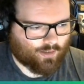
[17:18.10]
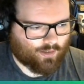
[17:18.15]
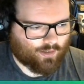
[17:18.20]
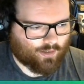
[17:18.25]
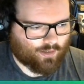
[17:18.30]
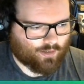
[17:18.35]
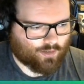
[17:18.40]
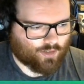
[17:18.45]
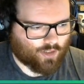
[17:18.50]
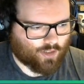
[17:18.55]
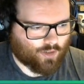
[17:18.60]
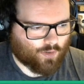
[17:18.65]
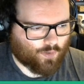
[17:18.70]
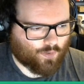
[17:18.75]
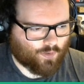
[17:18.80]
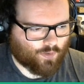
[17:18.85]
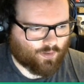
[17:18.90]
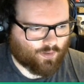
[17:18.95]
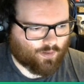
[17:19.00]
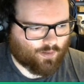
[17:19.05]
So
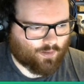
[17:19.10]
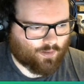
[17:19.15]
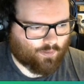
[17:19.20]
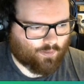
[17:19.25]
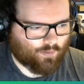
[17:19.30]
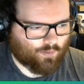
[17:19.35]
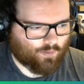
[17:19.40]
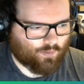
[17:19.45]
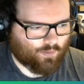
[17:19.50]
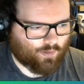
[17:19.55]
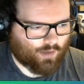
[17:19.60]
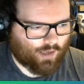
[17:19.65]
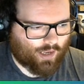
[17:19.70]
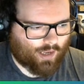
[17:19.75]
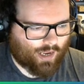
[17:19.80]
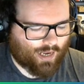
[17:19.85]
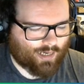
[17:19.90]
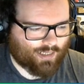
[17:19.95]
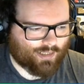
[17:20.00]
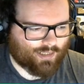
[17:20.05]

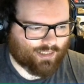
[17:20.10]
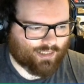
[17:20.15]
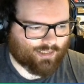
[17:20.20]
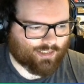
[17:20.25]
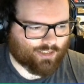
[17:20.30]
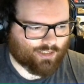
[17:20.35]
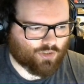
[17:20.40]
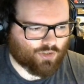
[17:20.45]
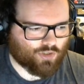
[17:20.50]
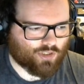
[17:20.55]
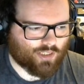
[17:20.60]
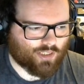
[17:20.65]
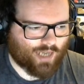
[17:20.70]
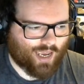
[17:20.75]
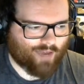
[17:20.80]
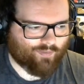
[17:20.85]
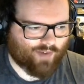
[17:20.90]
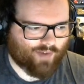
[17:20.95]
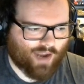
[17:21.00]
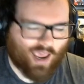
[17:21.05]
anything that doesn't
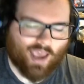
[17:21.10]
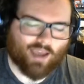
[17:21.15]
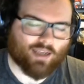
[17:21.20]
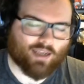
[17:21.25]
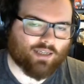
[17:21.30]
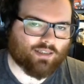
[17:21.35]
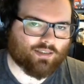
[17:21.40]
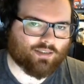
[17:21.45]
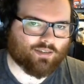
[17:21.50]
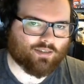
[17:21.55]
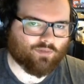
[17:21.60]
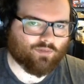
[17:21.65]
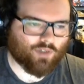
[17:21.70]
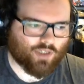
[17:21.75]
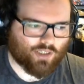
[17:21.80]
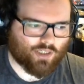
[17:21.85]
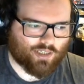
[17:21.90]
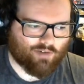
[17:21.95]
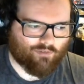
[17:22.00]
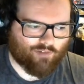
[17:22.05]
have an x, when you
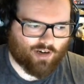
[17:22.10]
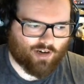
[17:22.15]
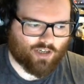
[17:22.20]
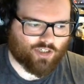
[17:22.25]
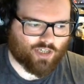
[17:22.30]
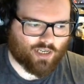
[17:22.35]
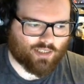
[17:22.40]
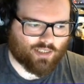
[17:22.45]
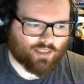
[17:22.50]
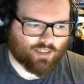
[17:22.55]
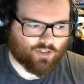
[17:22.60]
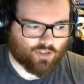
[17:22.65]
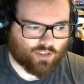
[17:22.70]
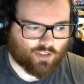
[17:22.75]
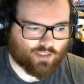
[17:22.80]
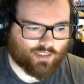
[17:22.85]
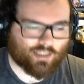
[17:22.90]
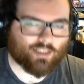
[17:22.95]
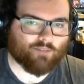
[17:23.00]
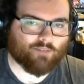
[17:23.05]
differentiate it, just
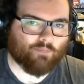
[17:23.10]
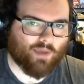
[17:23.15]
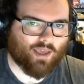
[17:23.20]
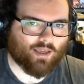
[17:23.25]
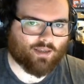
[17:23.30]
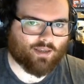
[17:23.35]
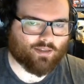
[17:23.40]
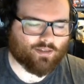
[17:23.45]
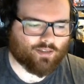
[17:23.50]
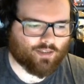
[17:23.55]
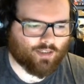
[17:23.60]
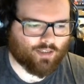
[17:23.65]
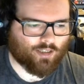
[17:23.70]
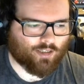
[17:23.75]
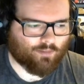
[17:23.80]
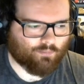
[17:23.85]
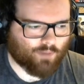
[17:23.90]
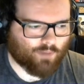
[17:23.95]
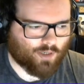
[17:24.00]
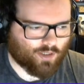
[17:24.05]
disappears,
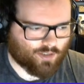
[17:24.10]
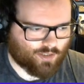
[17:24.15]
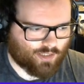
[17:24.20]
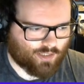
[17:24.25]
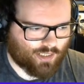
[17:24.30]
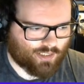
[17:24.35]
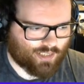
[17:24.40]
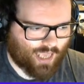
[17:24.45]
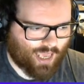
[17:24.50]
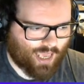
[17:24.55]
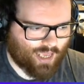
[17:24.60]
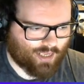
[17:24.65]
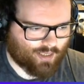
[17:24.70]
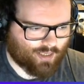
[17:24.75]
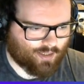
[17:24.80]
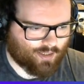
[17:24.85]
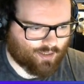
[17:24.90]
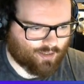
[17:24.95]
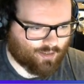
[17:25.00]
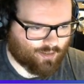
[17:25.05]
because this
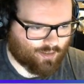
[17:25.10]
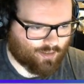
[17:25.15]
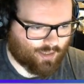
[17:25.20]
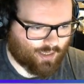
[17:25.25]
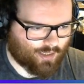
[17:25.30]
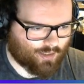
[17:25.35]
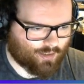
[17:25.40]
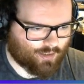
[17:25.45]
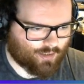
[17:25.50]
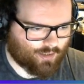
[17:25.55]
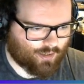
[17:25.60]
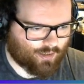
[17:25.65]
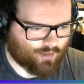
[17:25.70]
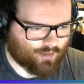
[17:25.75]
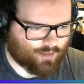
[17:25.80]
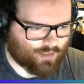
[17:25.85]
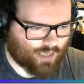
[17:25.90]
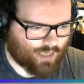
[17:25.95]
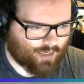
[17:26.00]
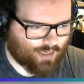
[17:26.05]
8 is
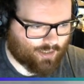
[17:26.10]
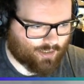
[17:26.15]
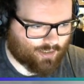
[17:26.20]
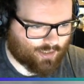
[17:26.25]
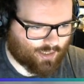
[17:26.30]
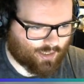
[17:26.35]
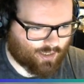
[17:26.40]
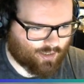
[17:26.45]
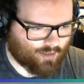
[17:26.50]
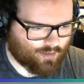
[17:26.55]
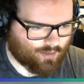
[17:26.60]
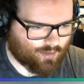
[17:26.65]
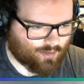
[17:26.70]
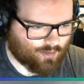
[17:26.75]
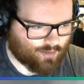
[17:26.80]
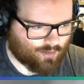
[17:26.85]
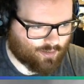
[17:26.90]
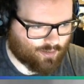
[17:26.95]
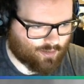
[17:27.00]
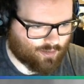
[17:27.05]
technically
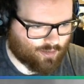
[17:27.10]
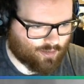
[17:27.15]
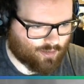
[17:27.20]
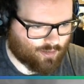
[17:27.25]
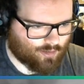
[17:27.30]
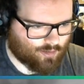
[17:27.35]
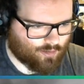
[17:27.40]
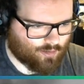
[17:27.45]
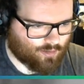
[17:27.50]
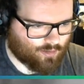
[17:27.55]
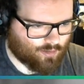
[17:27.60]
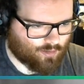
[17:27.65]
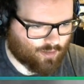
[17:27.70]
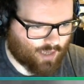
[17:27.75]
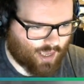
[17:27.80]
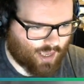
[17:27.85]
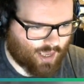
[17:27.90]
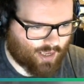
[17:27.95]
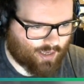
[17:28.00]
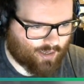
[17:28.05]

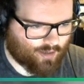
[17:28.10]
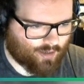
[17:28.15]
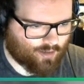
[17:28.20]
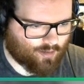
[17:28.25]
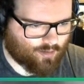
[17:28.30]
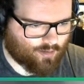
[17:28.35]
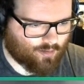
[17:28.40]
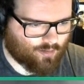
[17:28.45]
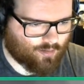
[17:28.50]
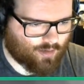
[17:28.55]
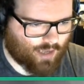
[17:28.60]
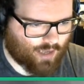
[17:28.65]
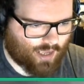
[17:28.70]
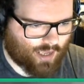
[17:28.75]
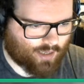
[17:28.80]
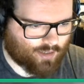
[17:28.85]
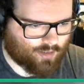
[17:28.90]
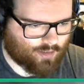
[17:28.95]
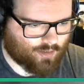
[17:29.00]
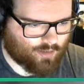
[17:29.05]
a
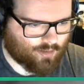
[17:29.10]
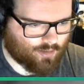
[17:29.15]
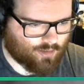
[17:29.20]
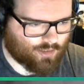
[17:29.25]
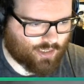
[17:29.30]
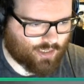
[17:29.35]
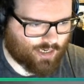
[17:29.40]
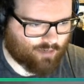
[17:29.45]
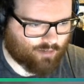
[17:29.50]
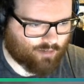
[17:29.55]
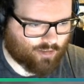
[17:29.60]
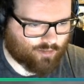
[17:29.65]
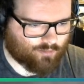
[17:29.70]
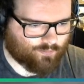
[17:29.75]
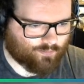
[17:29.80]
x0